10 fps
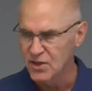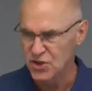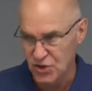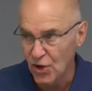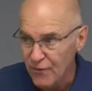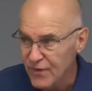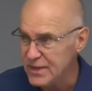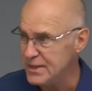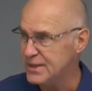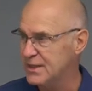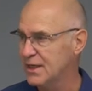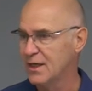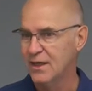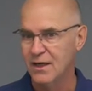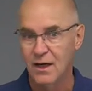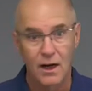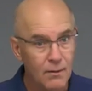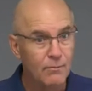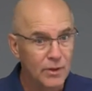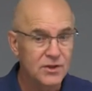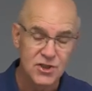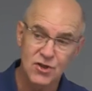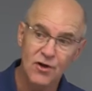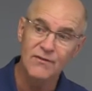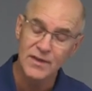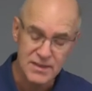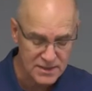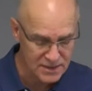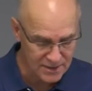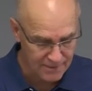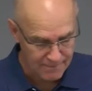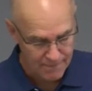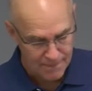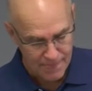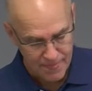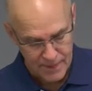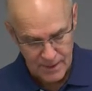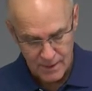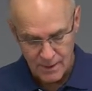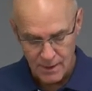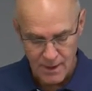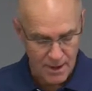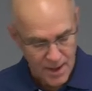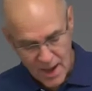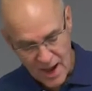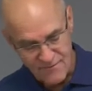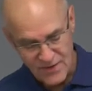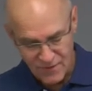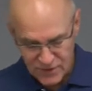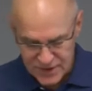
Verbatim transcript: Service, humble service. Uh, I've never